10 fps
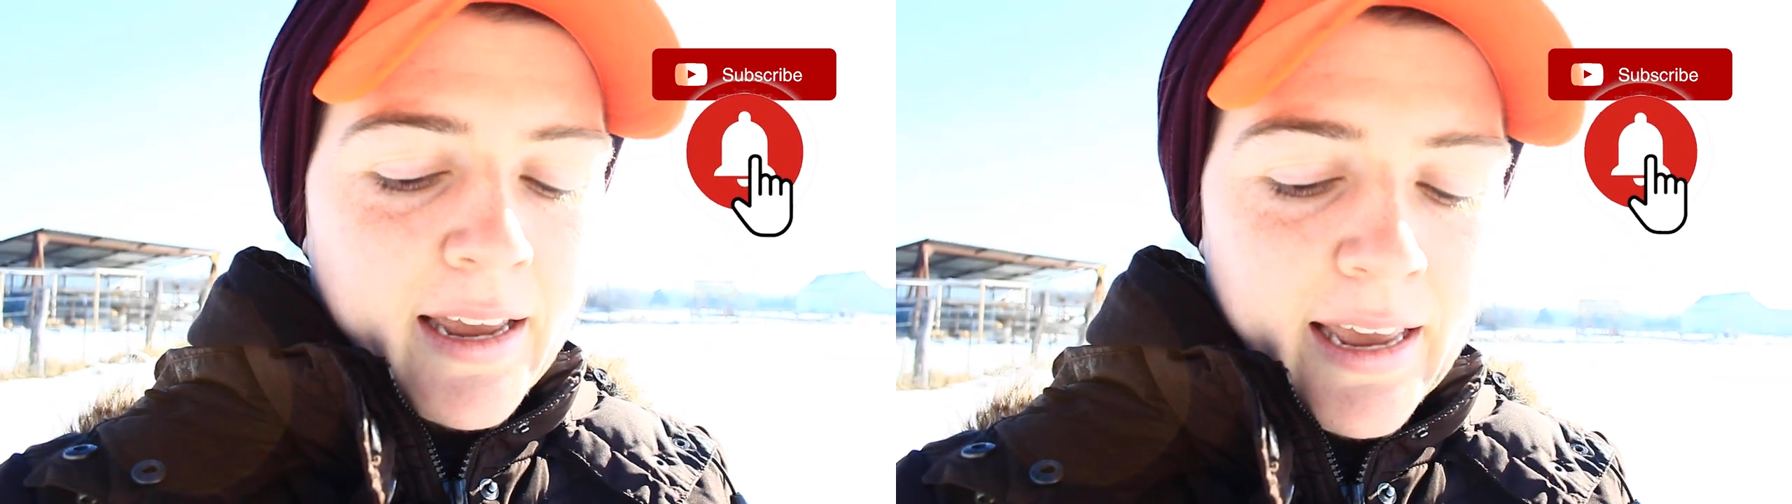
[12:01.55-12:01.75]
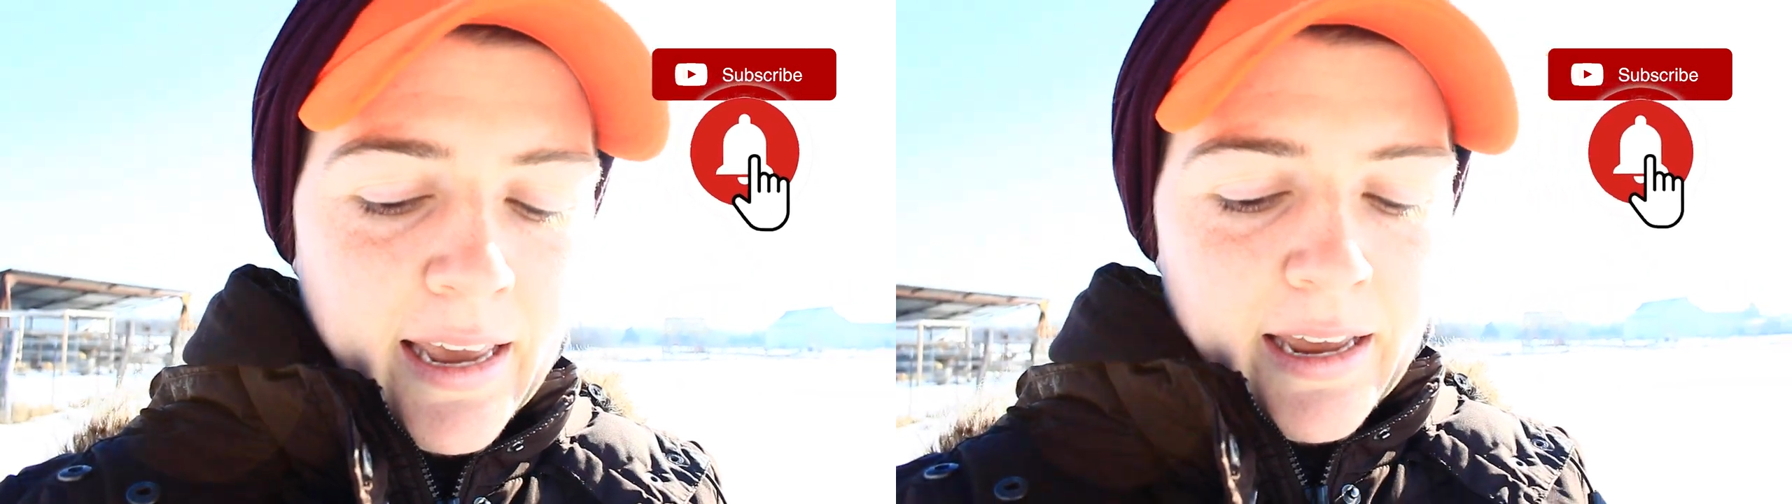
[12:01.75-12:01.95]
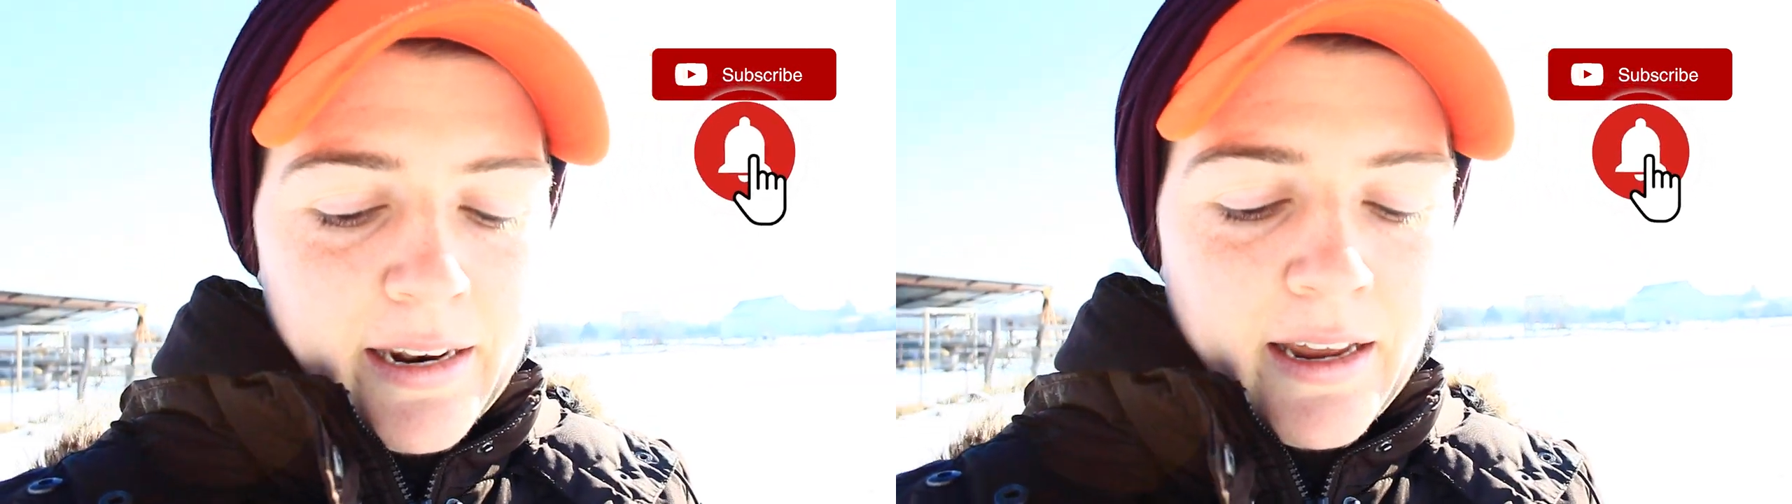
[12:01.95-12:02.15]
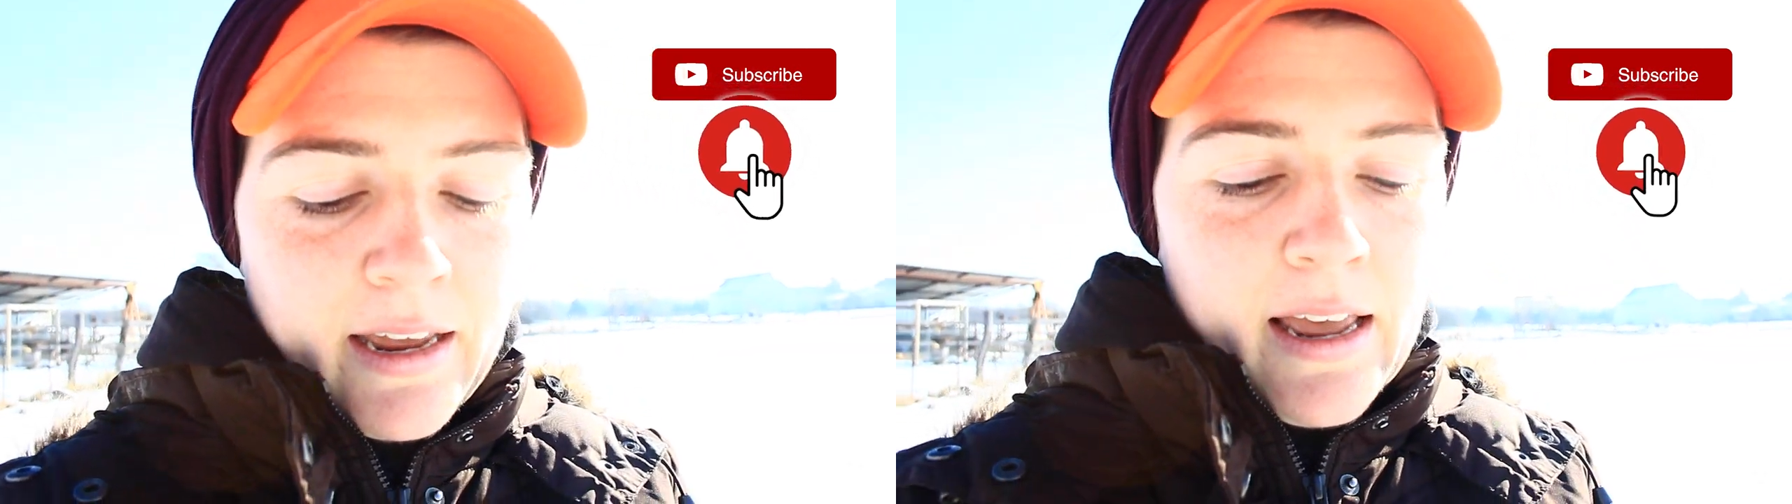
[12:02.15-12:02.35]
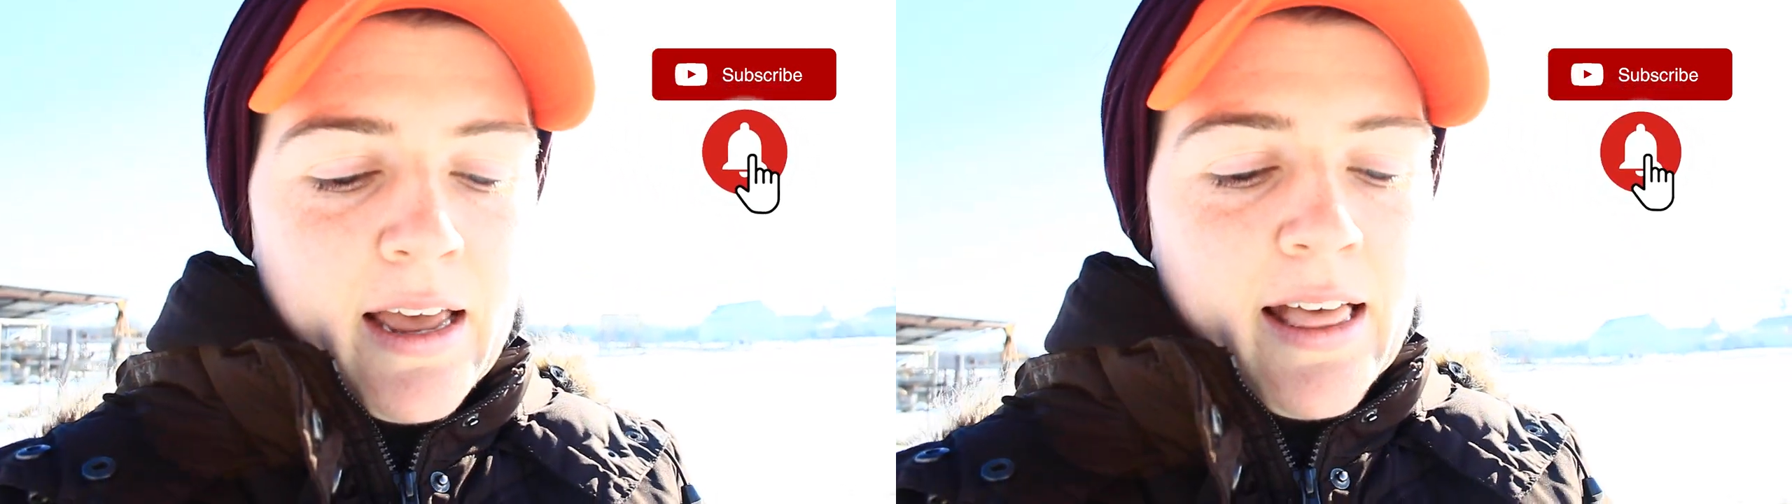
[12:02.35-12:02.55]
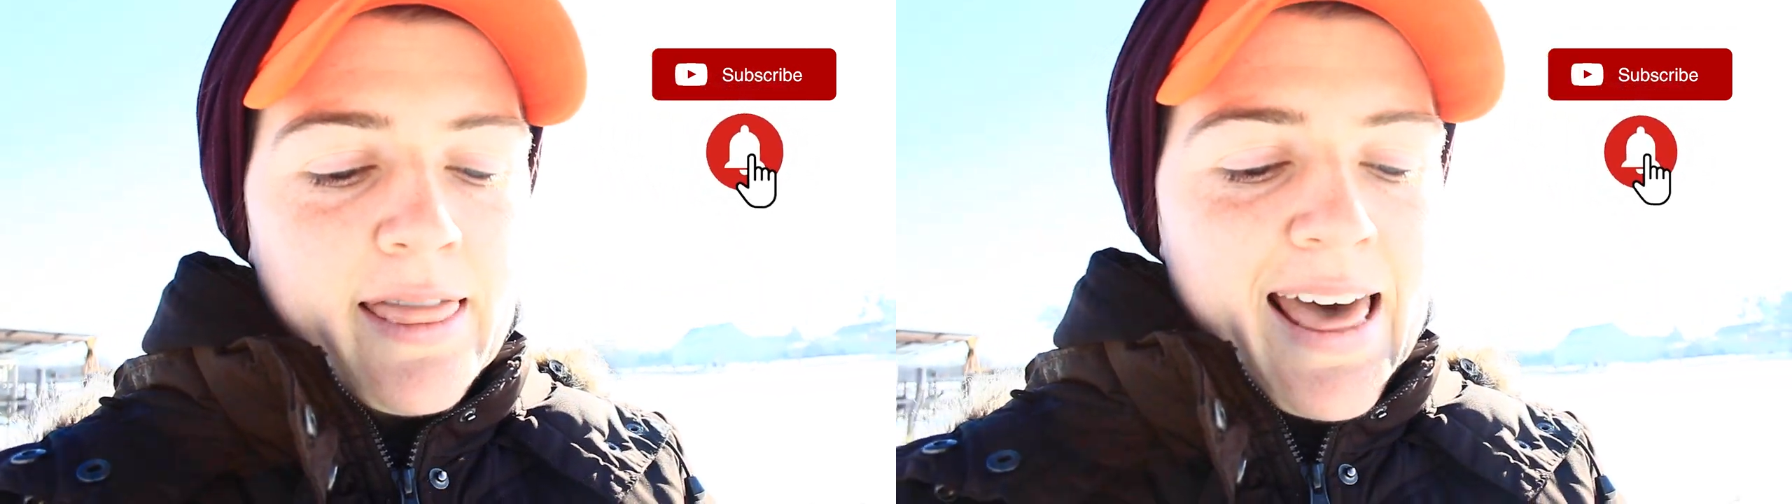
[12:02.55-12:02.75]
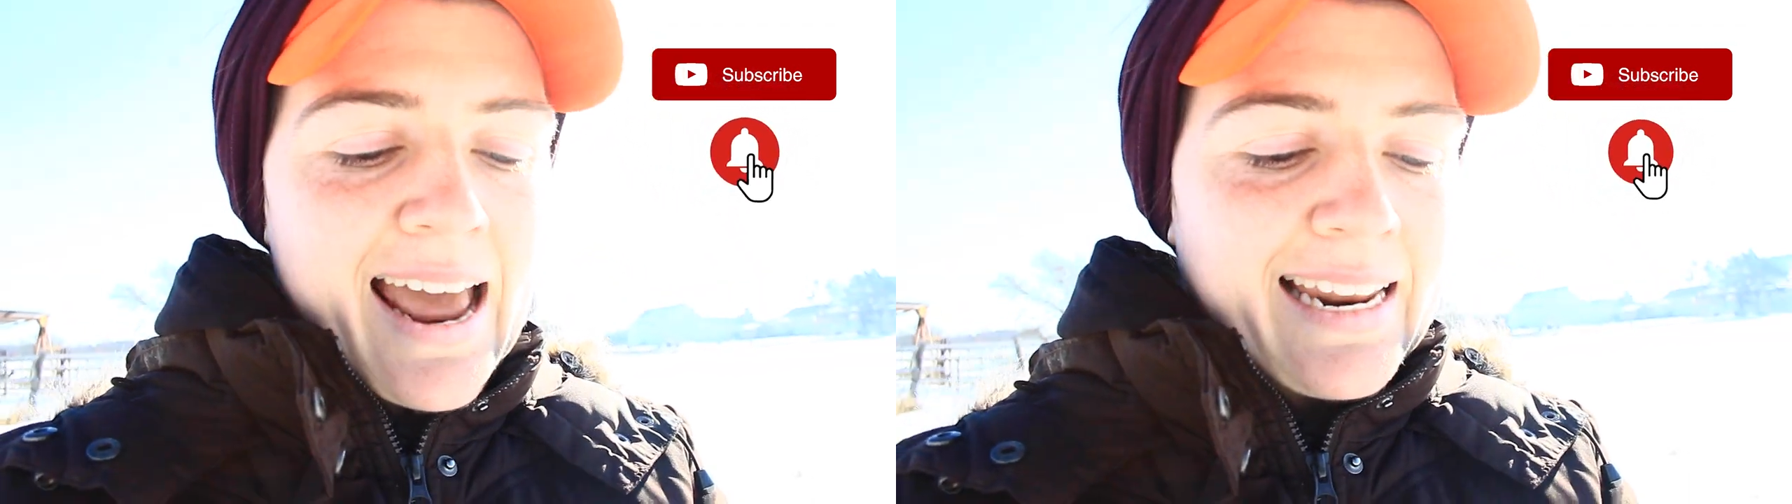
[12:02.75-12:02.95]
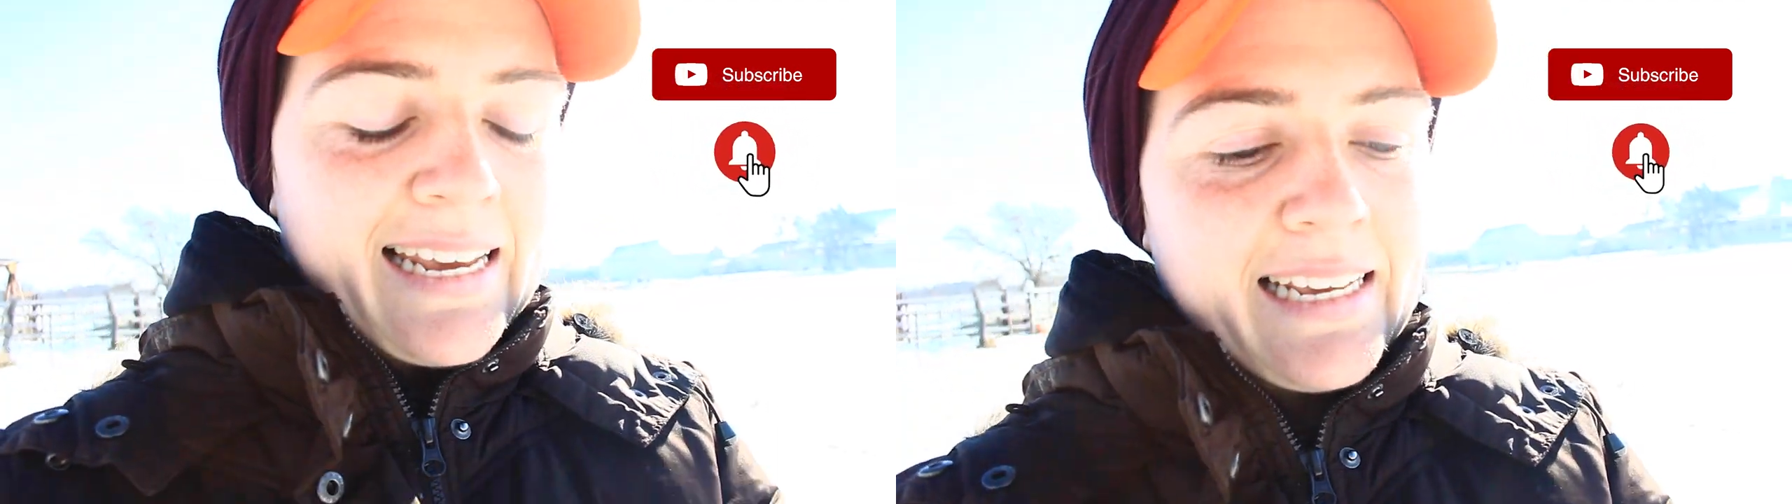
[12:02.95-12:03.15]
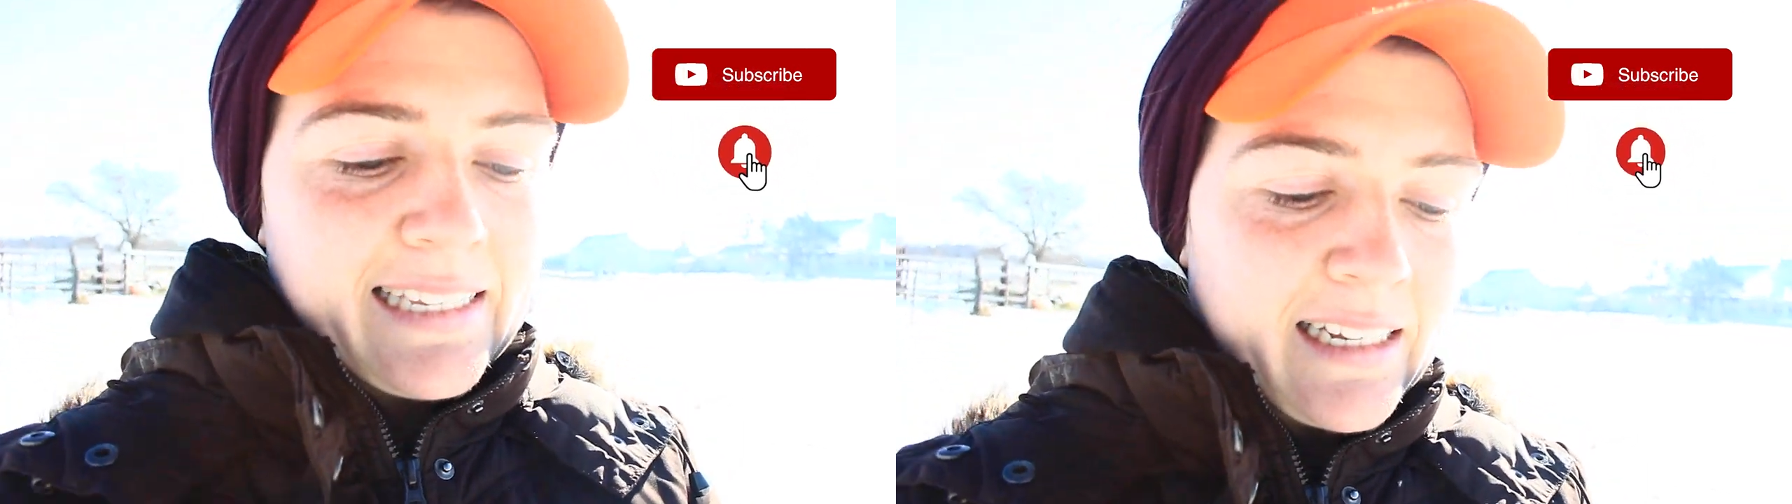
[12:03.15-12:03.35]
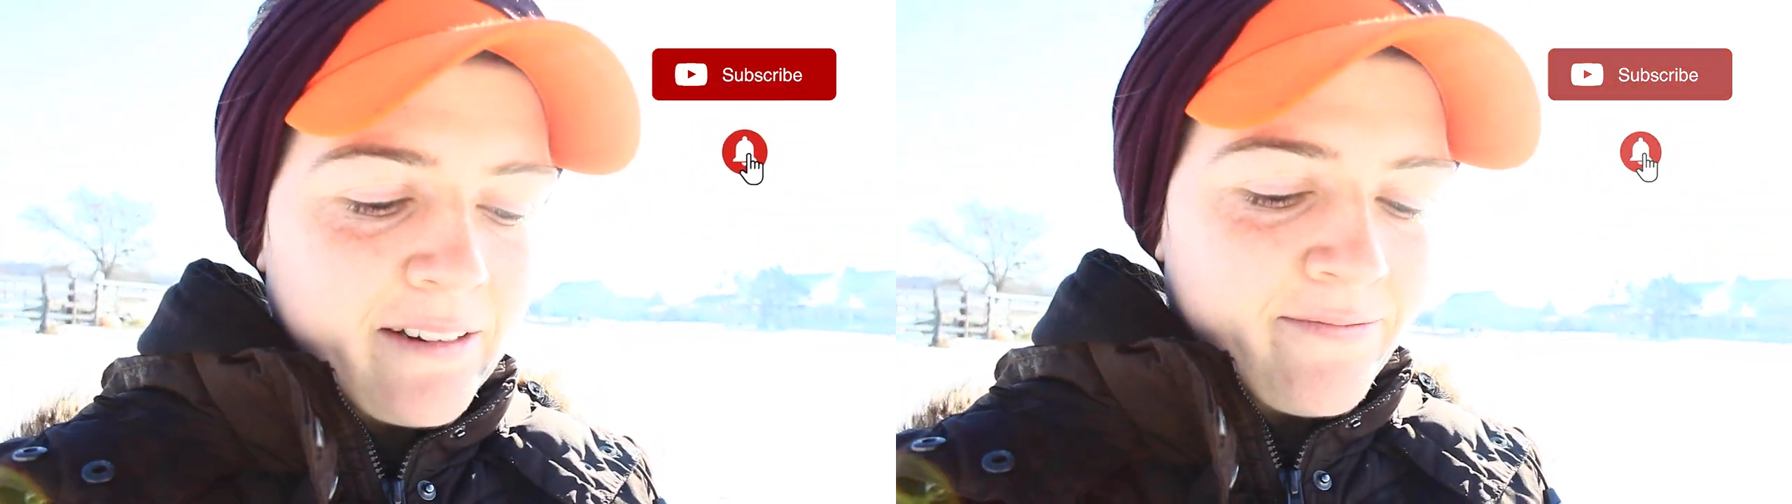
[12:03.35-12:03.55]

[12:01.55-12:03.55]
And that is